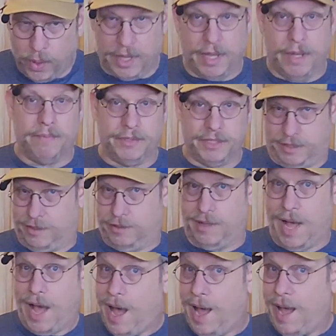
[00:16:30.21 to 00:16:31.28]
Yep, still
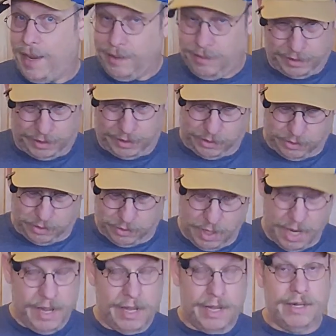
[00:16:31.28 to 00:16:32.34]
hot,
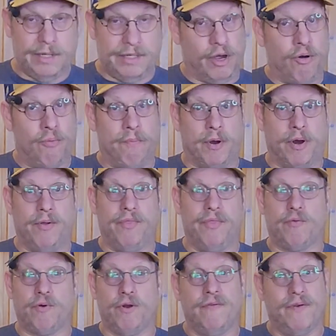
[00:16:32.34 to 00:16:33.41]
so don't burn
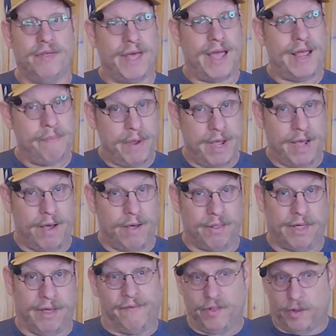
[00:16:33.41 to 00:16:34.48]
the roof of thine
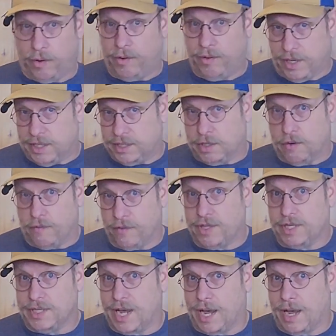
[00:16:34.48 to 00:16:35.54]
mouth. I've learned this over
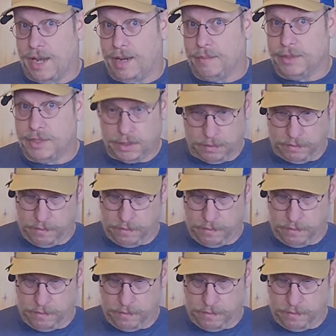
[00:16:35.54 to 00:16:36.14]
the times.